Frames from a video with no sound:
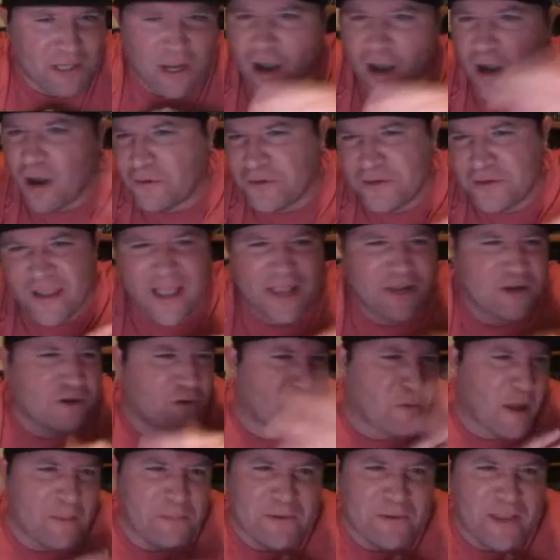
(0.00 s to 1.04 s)
oh, yeah, your
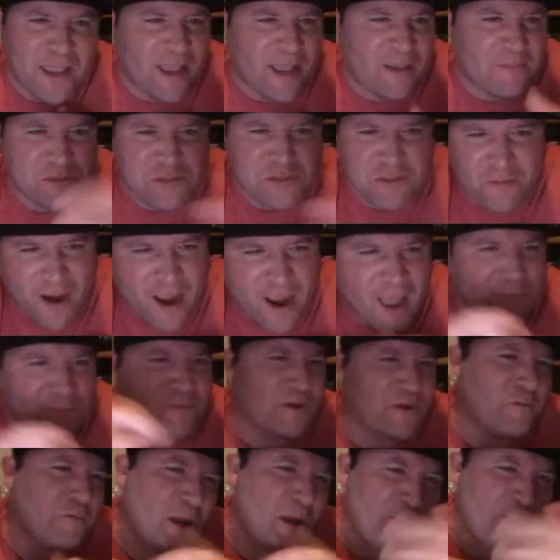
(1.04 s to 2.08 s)
webcam's crap,
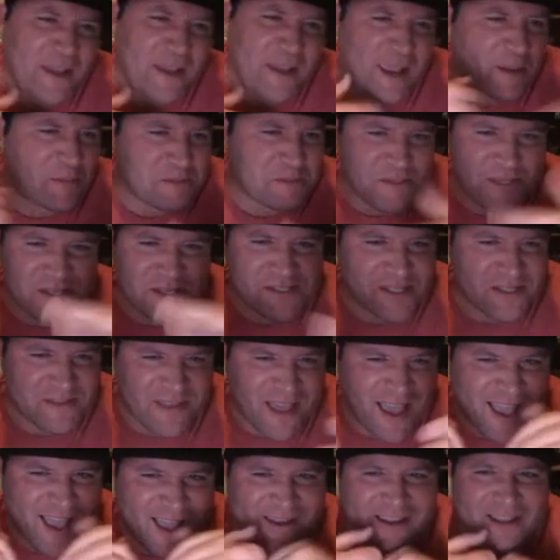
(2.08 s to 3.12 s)
your webcam's this and
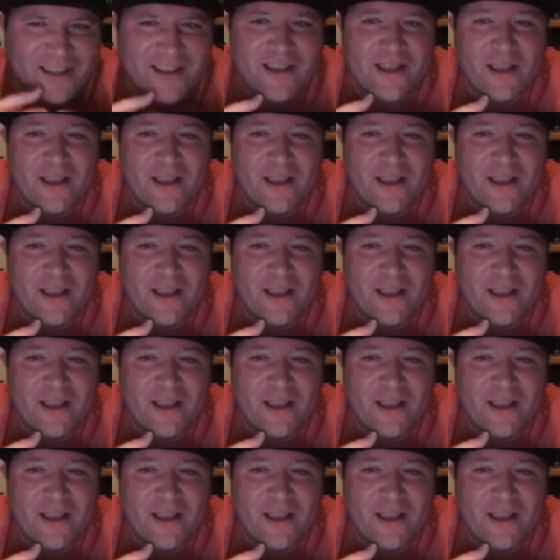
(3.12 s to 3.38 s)
that.